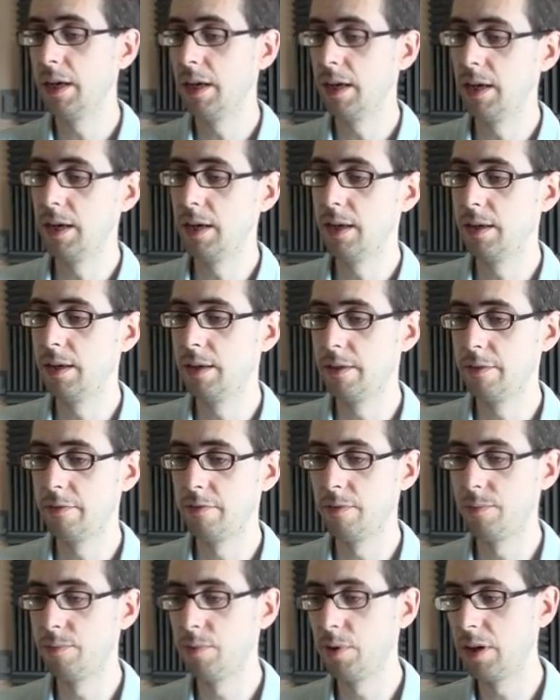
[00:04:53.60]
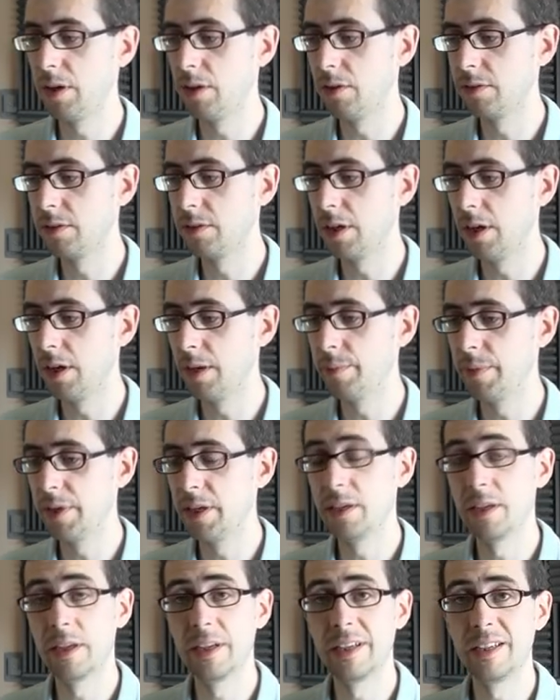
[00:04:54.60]
uh, for a pretty long time
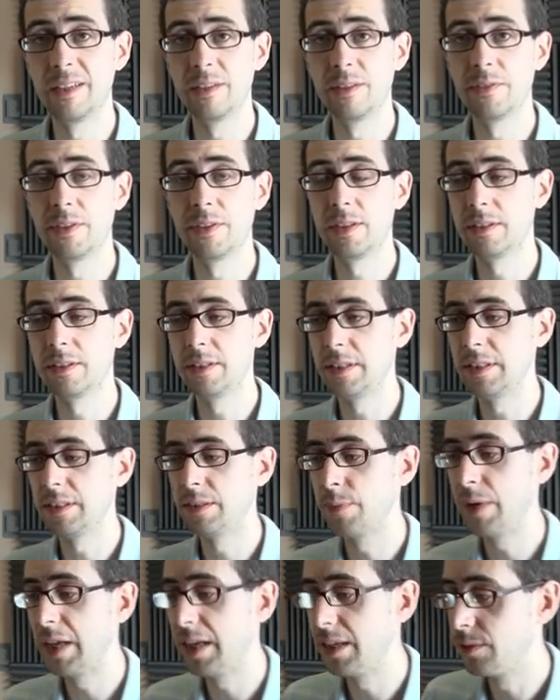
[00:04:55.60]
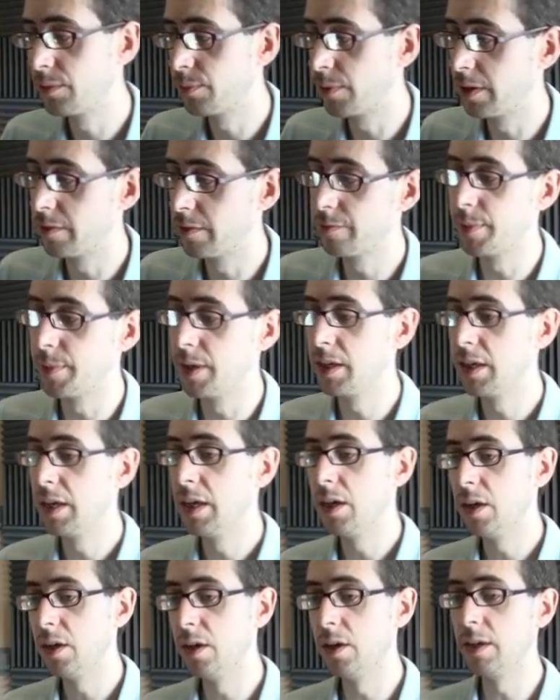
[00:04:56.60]
at, at university as well. It was one of my
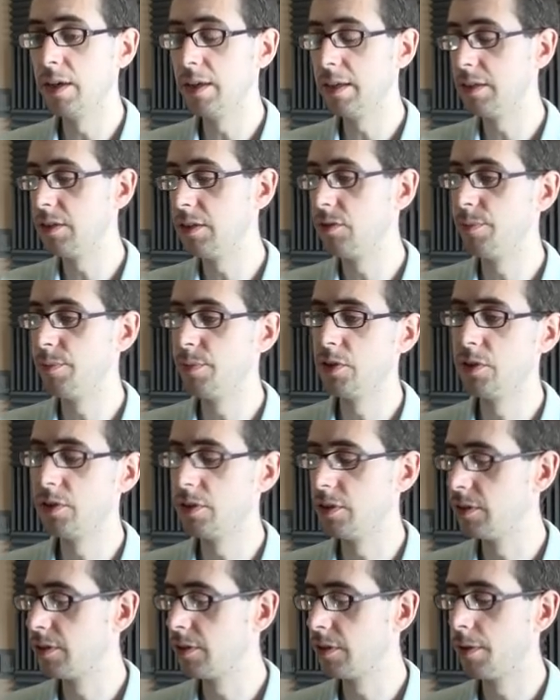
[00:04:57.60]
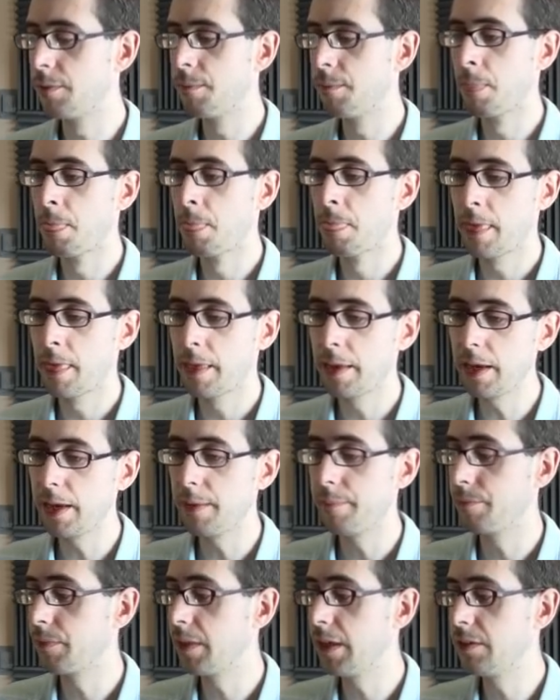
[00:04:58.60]
earlier distributions. So
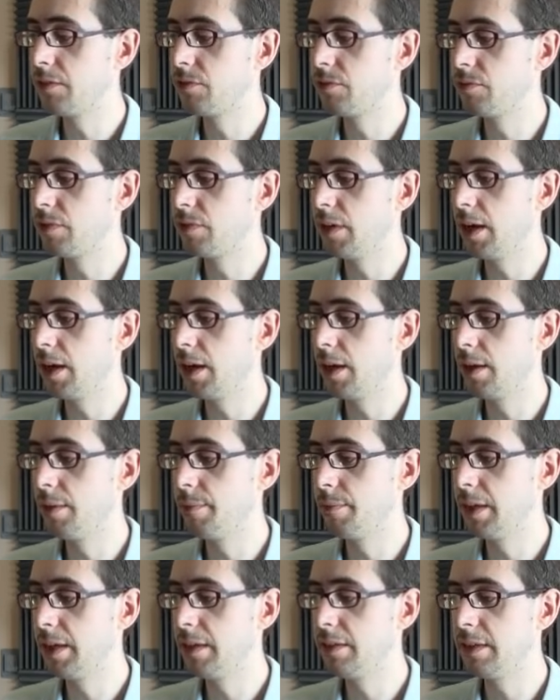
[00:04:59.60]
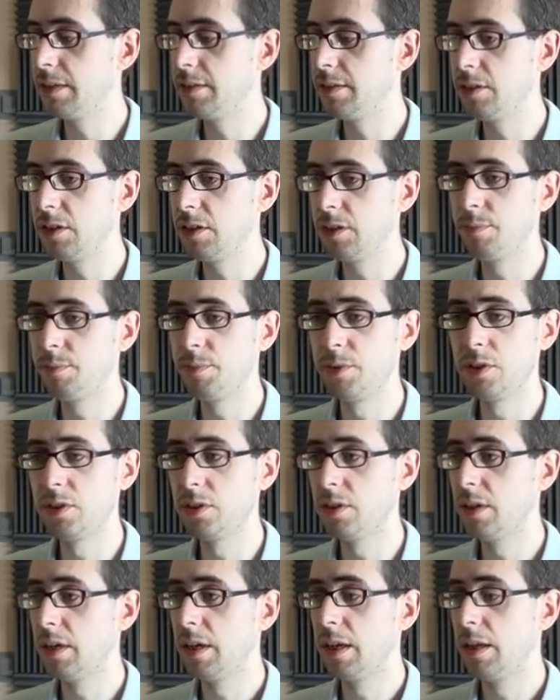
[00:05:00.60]
yeah, it's re um, it, it's a
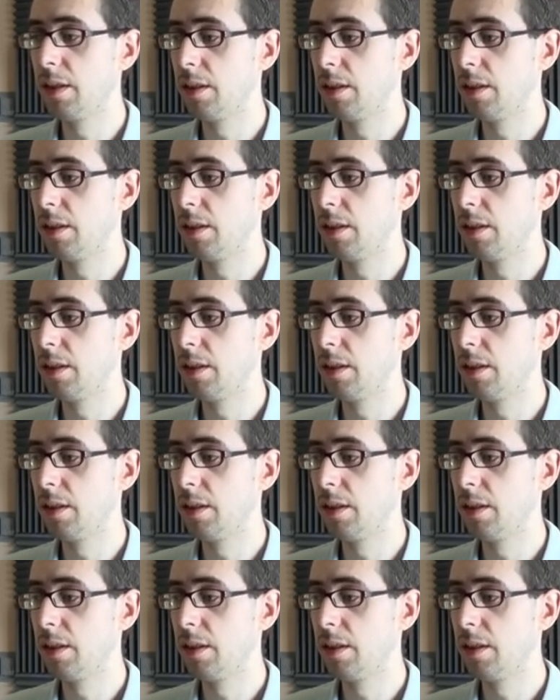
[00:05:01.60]
distribution